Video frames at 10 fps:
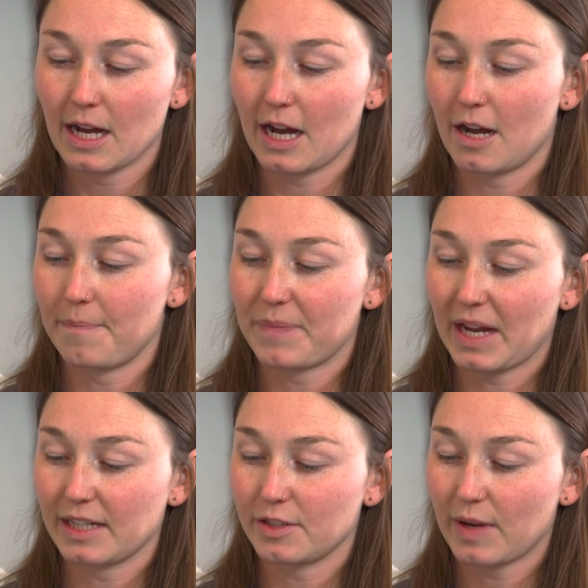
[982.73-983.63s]

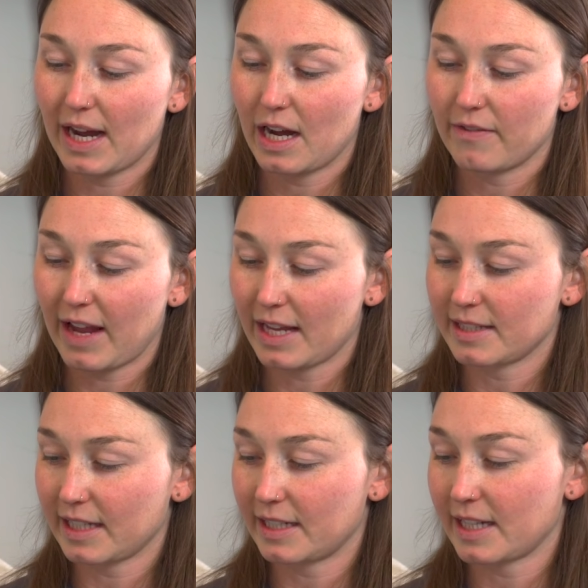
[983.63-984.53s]
I do have hand
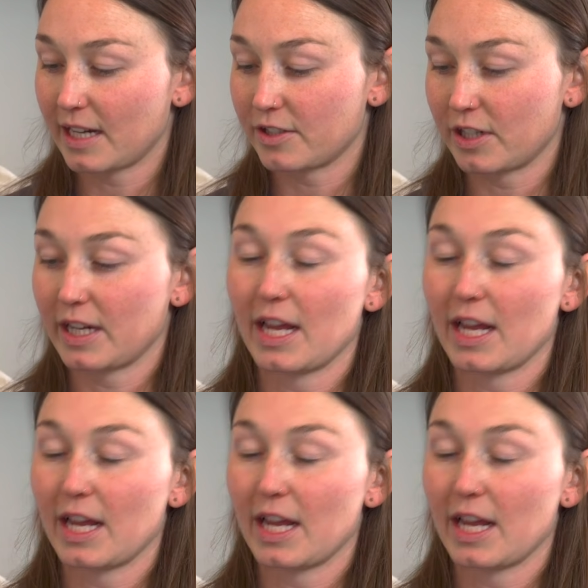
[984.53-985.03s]
sanitizer in